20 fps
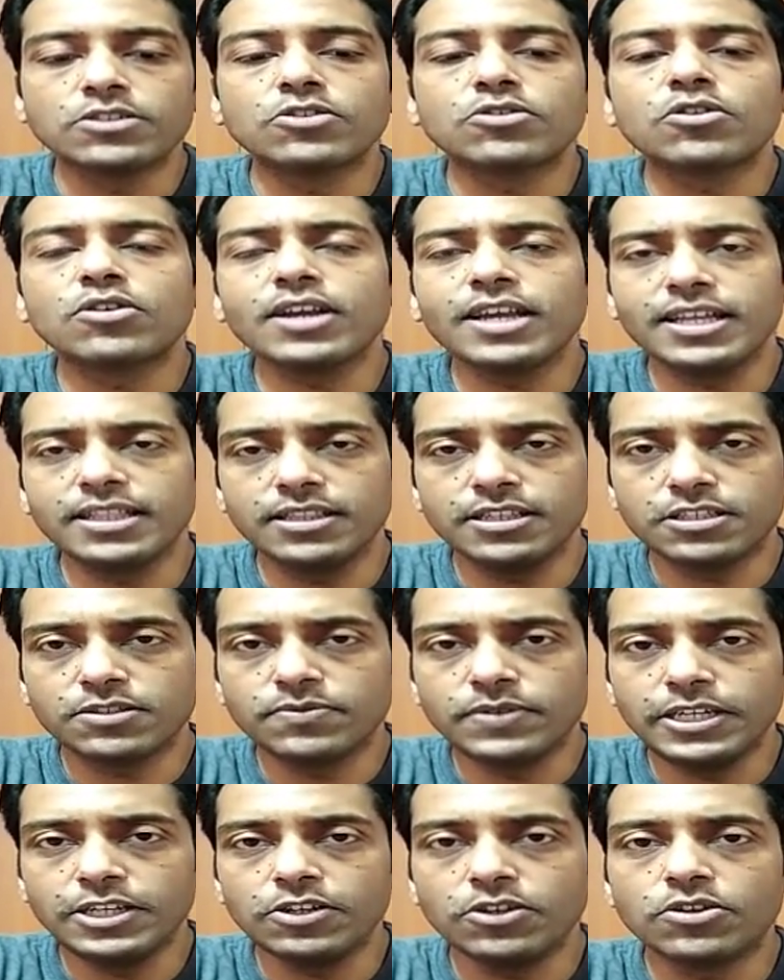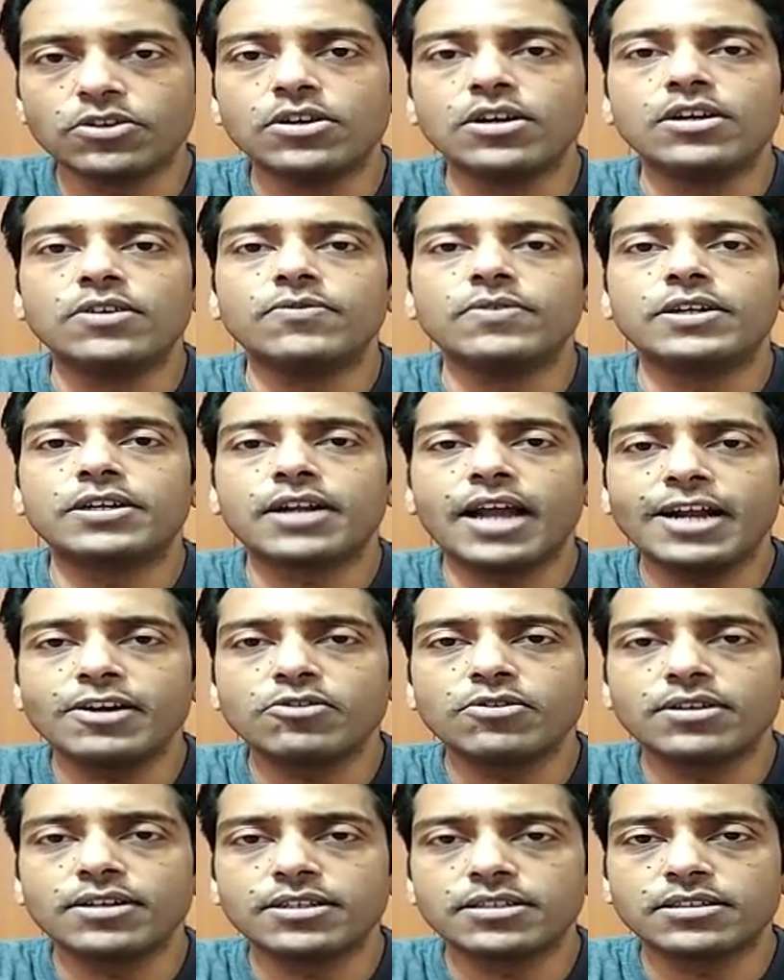So today in this video, we'll
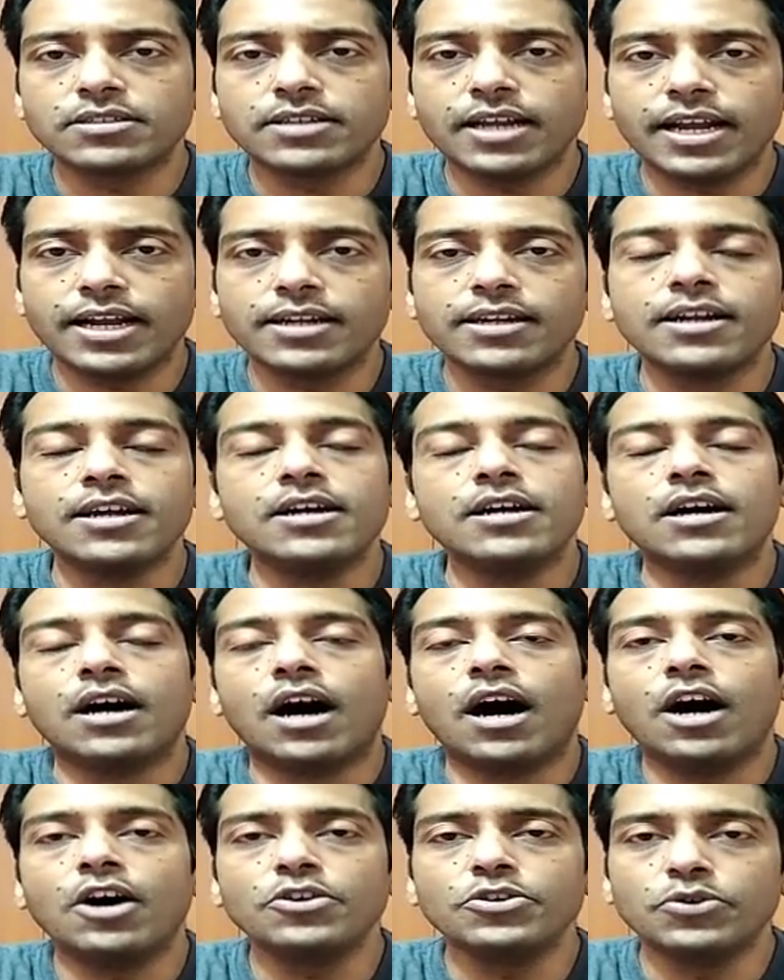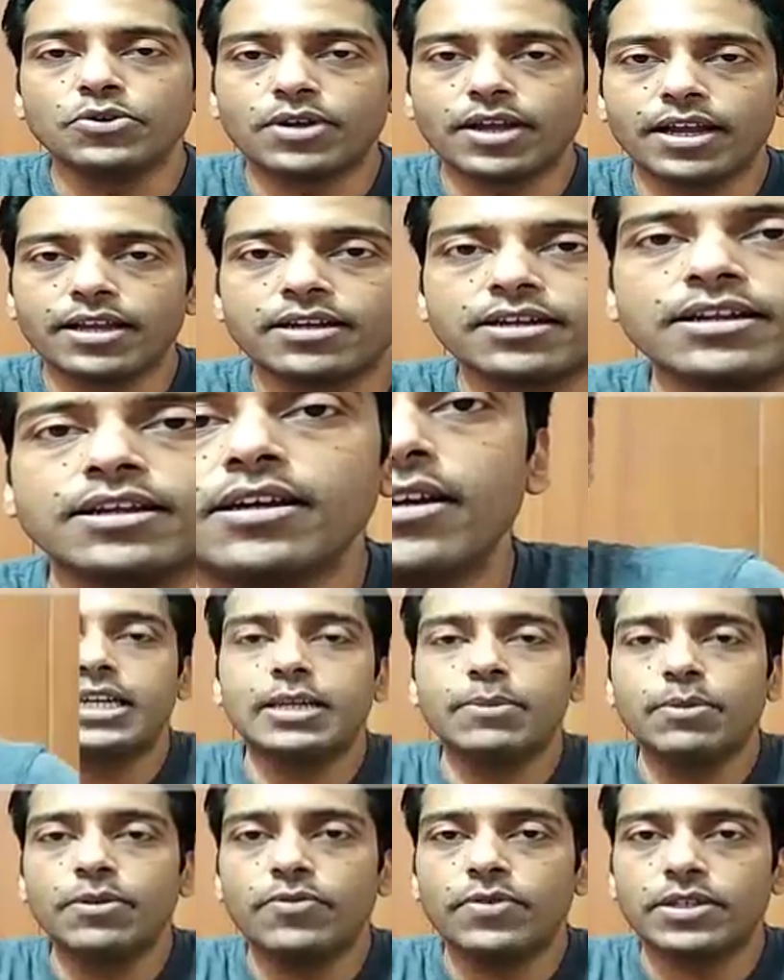try to understand how you can
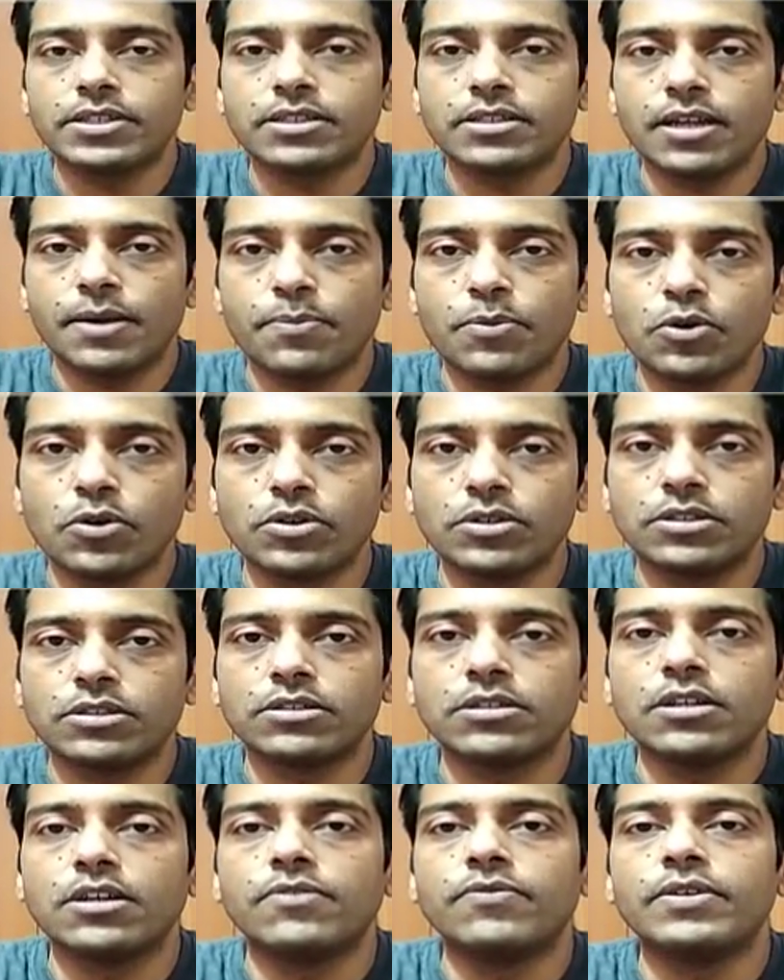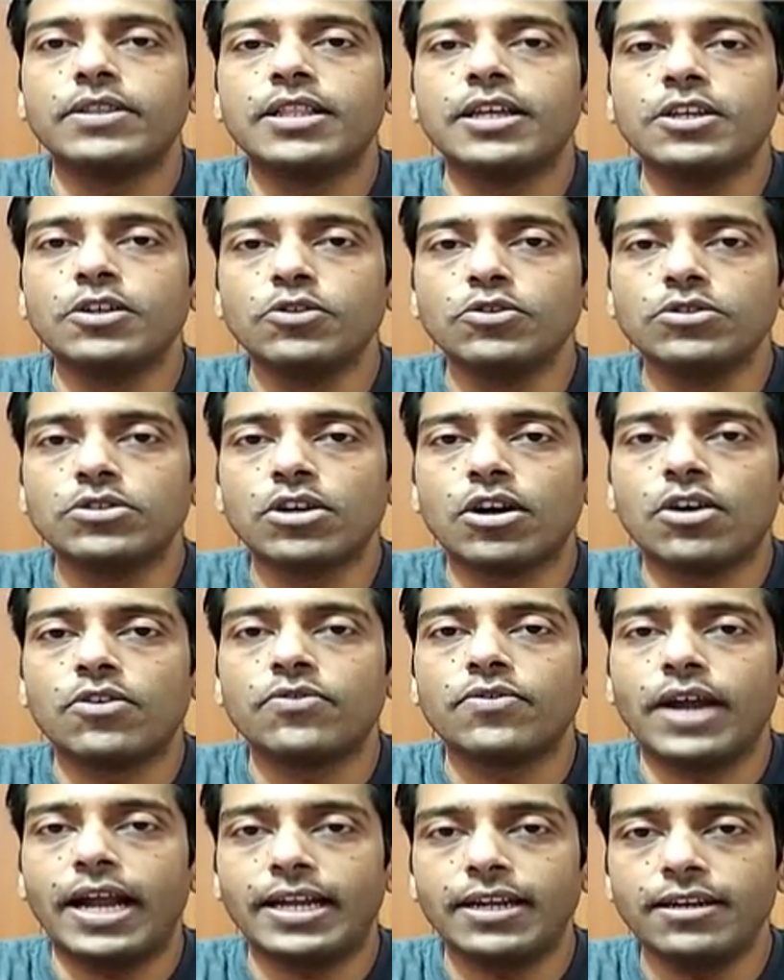DB first approach with the use
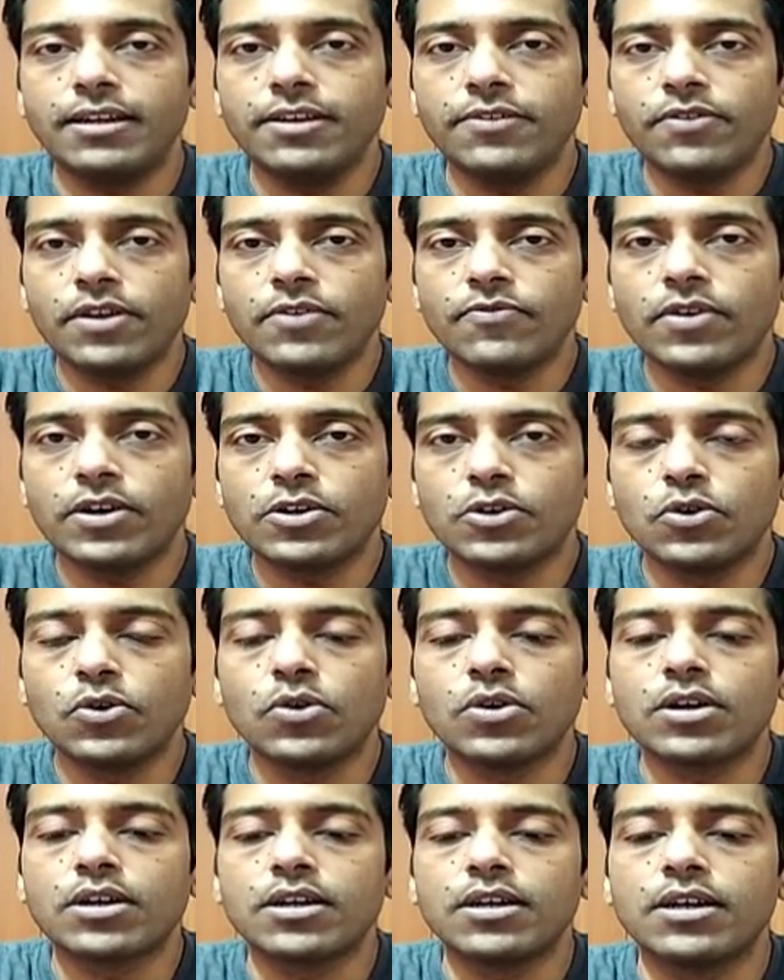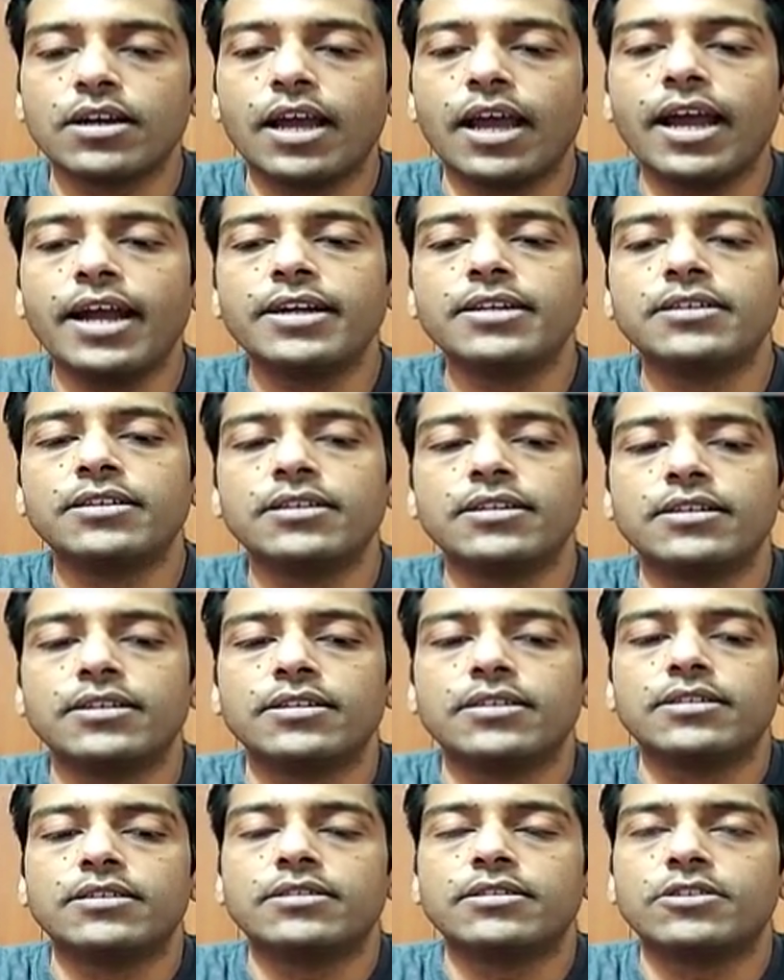of Entity Framework Core
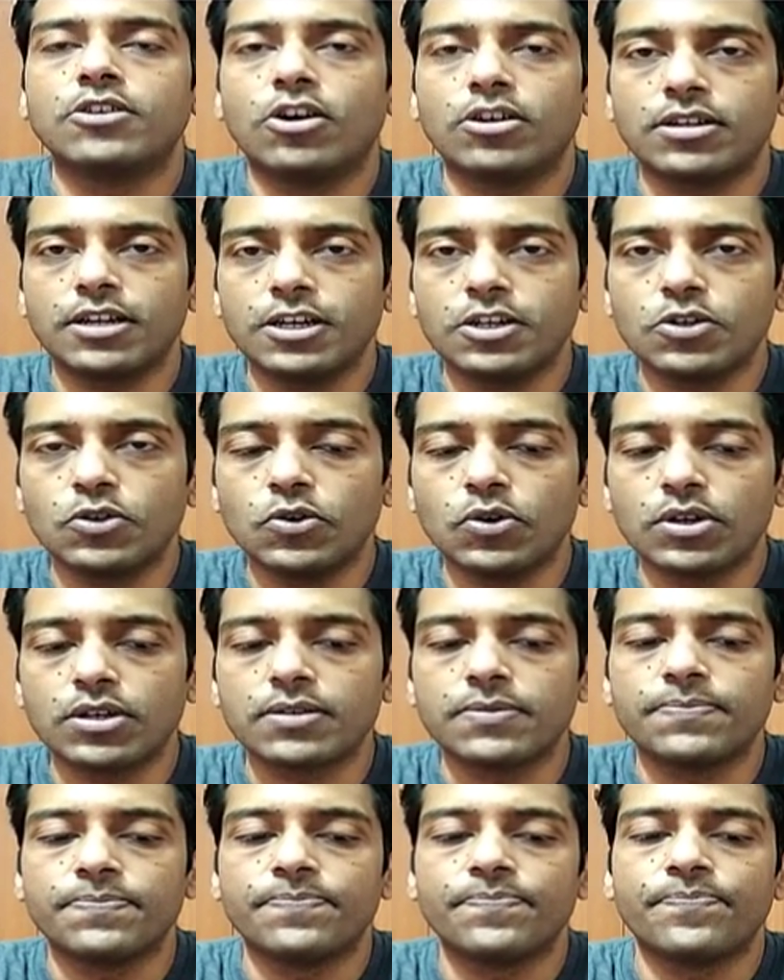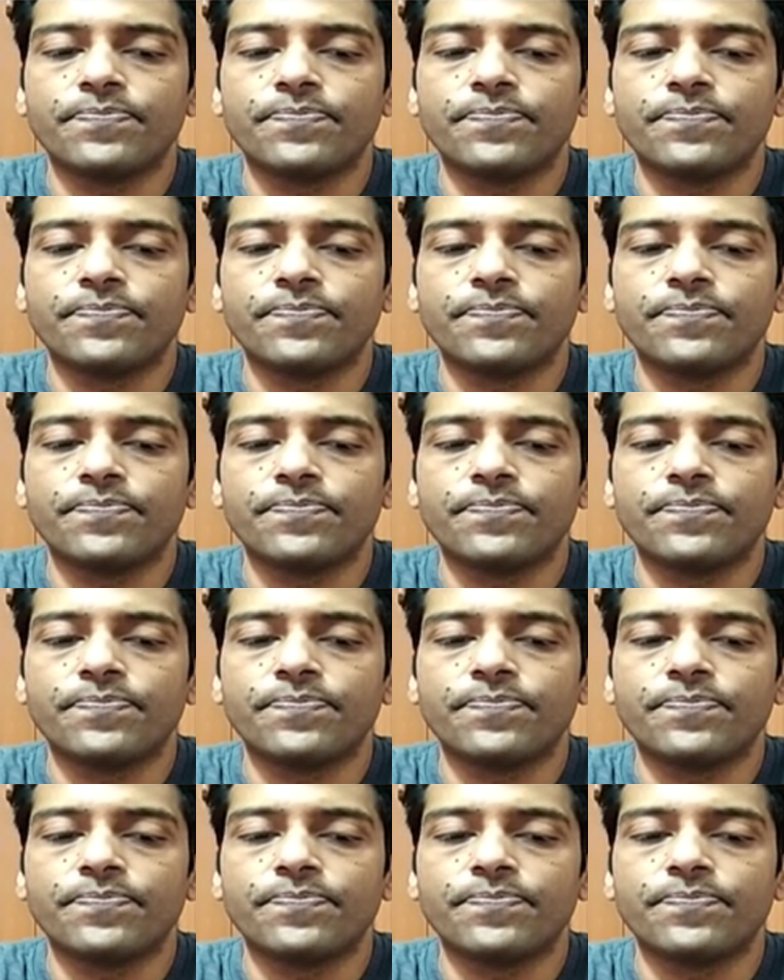and .NET Core.